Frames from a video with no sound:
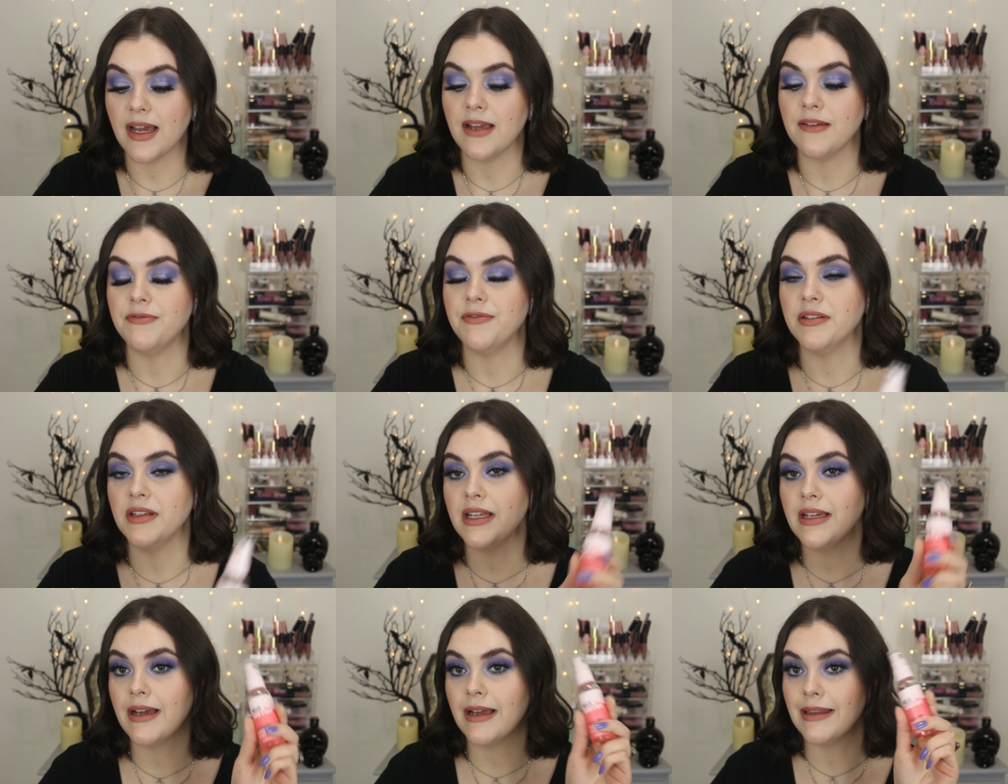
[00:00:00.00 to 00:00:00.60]
I
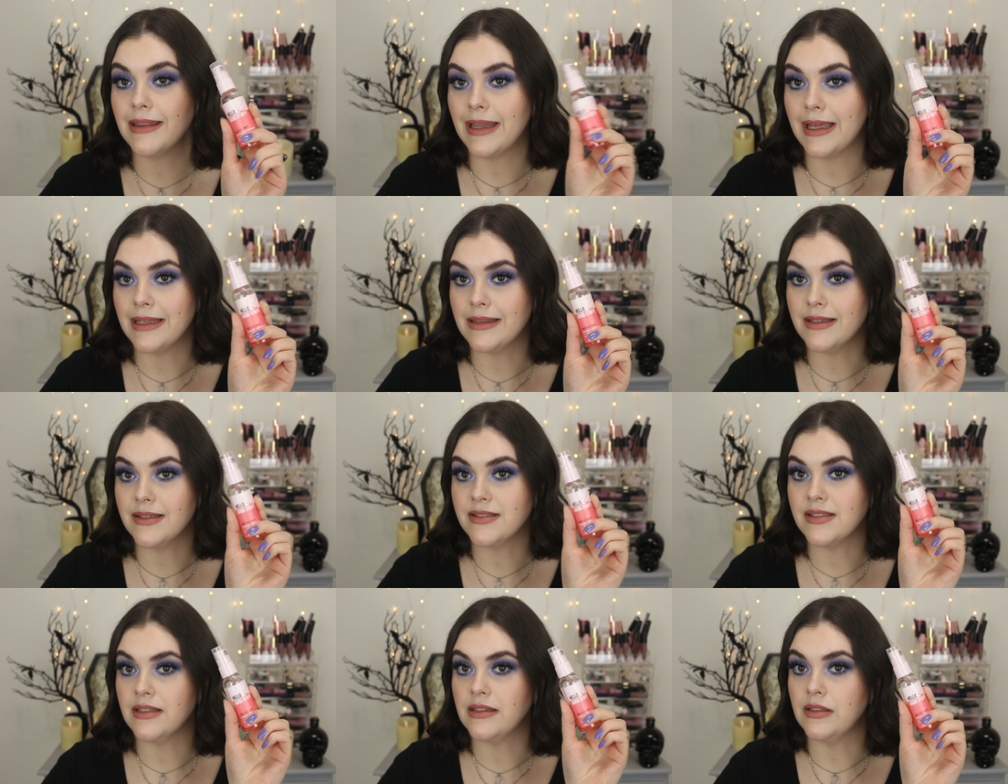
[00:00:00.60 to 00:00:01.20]
feel like I like
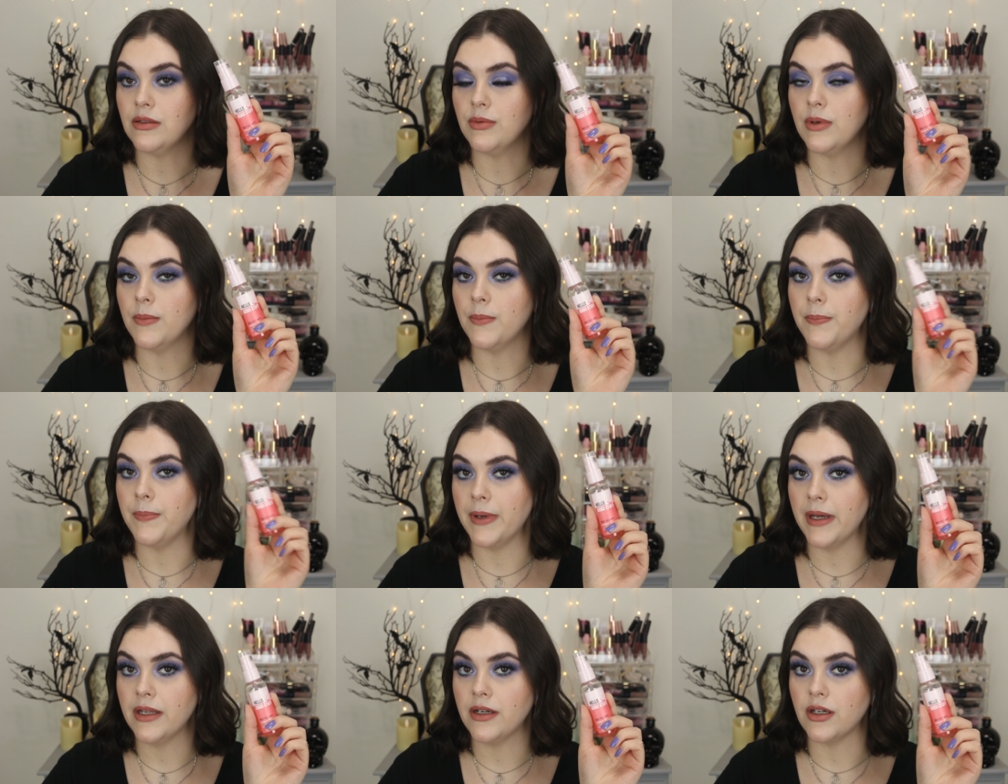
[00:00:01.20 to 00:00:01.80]
this a little
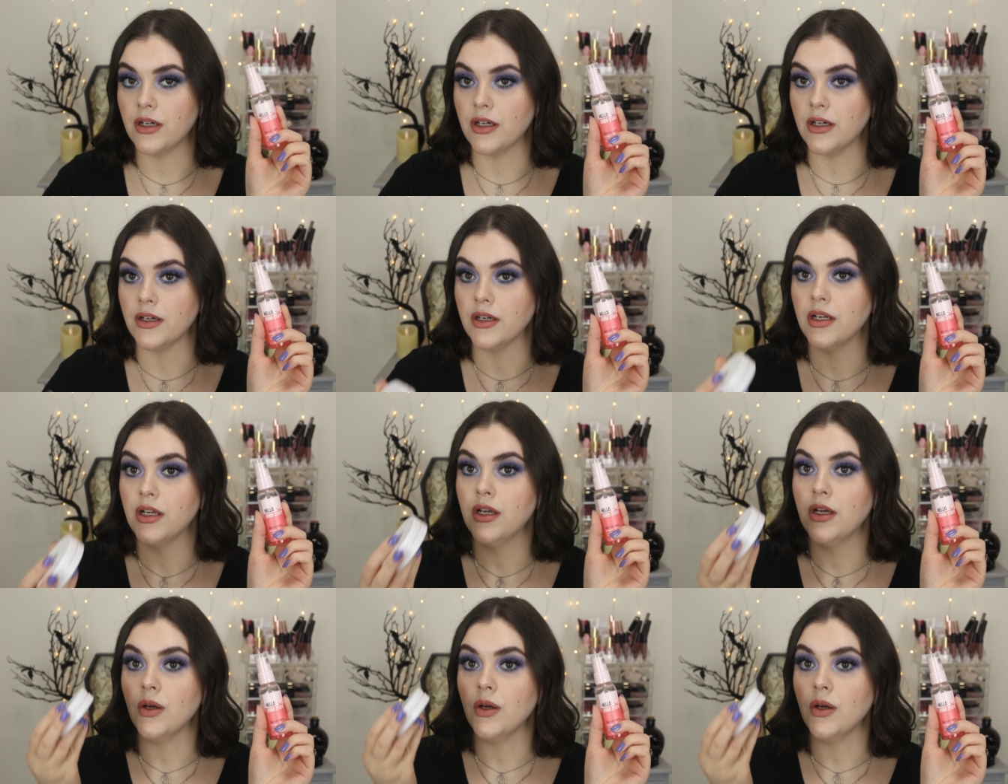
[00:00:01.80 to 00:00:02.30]
bit better